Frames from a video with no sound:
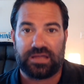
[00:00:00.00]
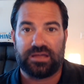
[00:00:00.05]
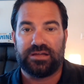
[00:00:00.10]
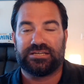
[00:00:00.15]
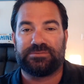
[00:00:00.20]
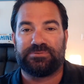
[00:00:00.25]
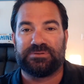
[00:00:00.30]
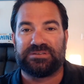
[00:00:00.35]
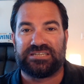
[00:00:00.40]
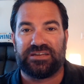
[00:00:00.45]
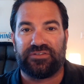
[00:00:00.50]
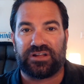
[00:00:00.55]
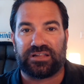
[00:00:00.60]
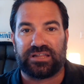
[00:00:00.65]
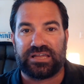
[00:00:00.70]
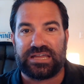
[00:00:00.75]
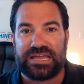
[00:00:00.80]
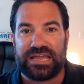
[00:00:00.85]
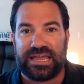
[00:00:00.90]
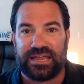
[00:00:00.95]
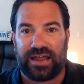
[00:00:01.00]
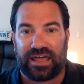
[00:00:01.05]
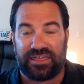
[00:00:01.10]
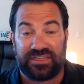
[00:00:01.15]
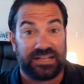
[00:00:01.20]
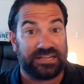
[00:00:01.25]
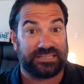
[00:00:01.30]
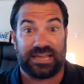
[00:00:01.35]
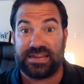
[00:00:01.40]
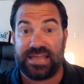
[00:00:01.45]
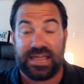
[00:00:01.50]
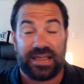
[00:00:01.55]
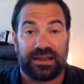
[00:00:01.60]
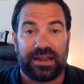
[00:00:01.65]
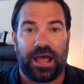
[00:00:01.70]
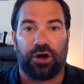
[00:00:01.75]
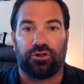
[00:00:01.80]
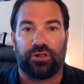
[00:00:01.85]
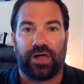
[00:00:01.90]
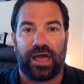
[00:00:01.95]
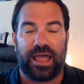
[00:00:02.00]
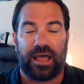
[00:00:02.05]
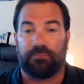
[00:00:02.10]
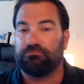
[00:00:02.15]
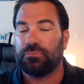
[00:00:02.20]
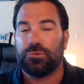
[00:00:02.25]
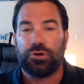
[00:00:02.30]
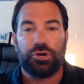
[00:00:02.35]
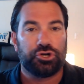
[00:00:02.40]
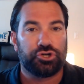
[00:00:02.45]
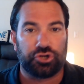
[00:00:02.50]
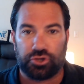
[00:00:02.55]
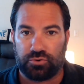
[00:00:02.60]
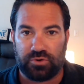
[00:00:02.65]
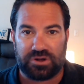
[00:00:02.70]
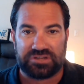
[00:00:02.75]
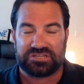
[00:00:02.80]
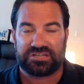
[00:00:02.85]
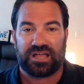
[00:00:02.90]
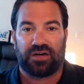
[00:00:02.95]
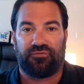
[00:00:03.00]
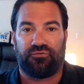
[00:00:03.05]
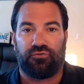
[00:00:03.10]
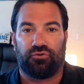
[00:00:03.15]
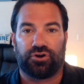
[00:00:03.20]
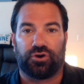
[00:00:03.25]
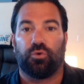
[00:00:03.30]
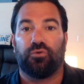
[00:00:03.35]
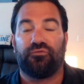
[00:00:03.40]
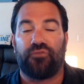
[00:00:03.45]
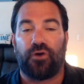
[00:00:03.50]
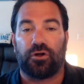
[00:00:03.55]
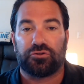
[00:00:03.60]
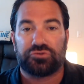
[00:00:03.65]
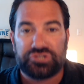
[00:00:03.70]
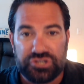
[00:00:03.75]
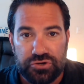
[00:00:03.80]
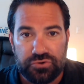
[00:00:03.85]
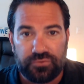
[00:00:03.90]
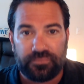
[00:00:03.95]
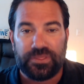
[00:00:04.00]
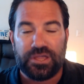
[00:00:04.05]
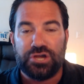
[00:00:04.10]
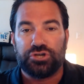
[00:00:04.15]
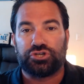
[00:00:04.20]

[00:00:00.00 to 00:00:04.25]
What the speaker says: specifically in, I think, San Diego and LA, I'm sure the rest of California will follow suit.